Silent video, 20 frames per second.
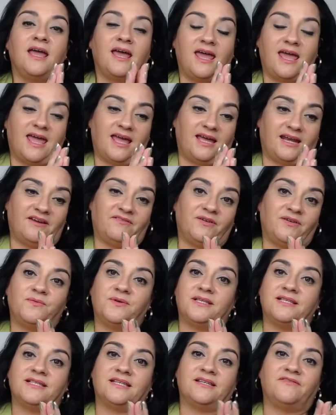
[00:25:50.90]
and
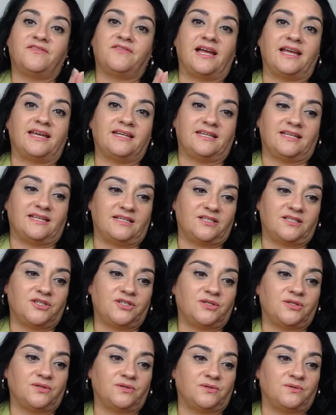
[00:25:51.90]
everyone's invited
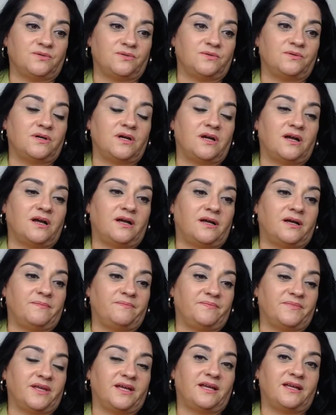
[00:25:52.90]
to
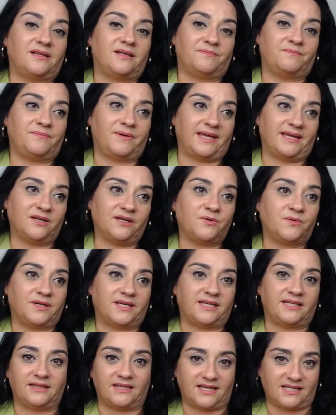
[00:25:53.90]
a banquet
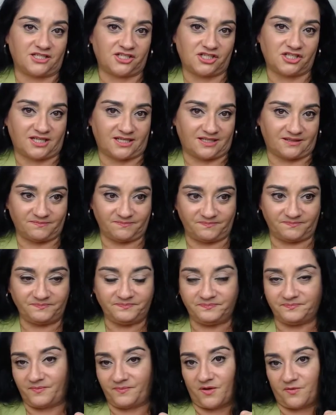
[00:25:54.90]
luncheon.
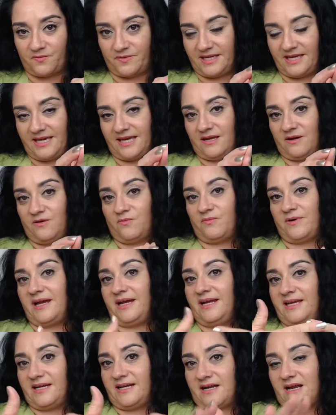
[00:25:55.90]
We get
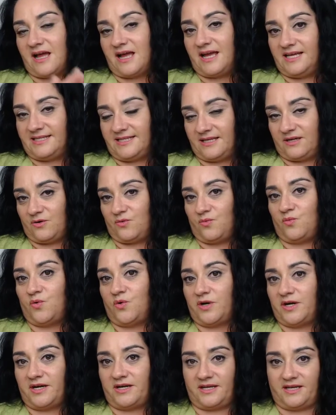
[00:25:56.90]
recognized and
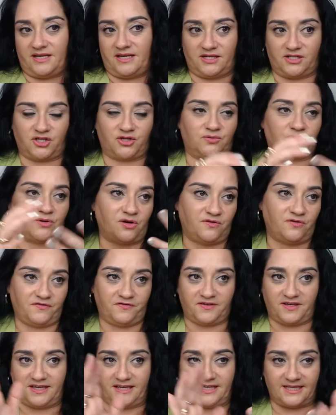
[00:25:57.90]
awarded
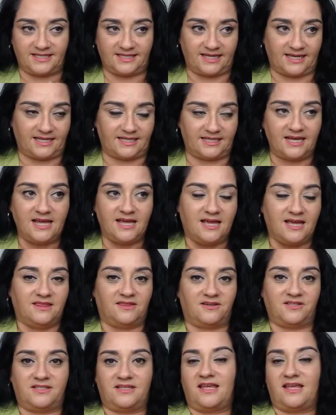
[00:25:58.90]
trophies, and
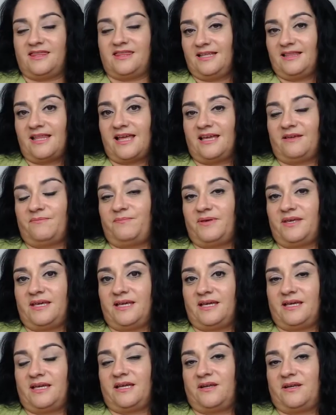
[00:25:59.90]
there's nothing like
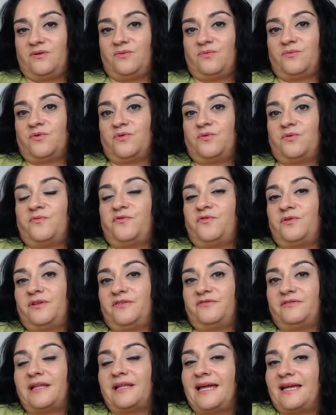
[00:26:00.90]
being in a room full
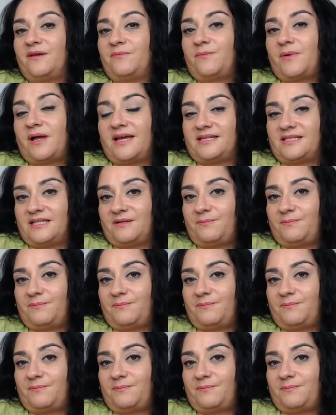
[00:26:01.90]
of like-minded